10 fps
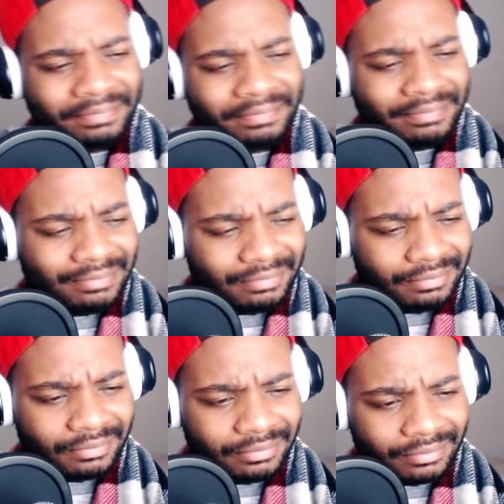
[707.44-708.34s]

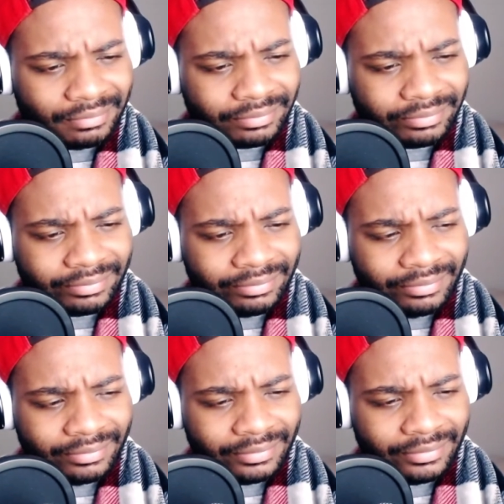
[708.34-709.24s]
(no one is talking)